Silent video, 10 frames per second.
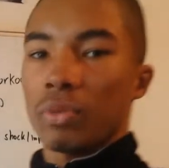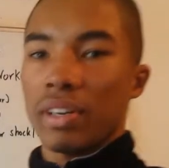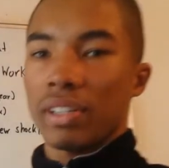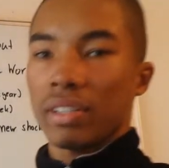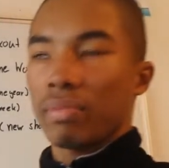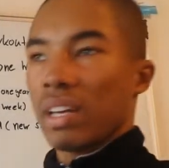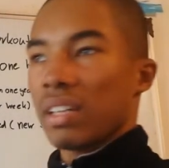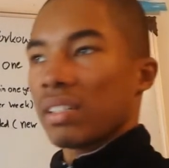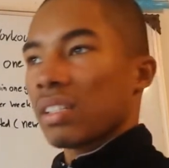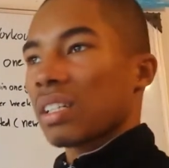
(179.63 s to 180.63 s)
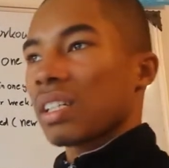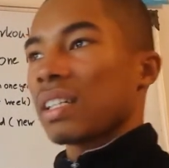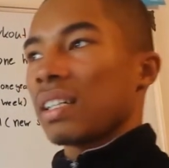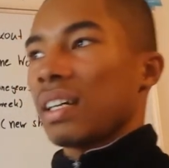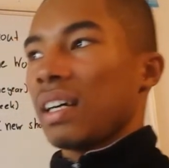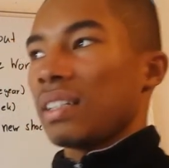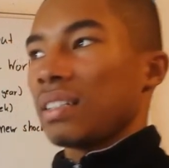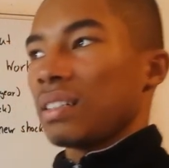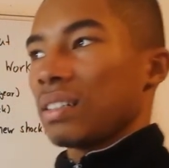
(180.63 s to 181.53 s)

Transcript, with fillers: plans, and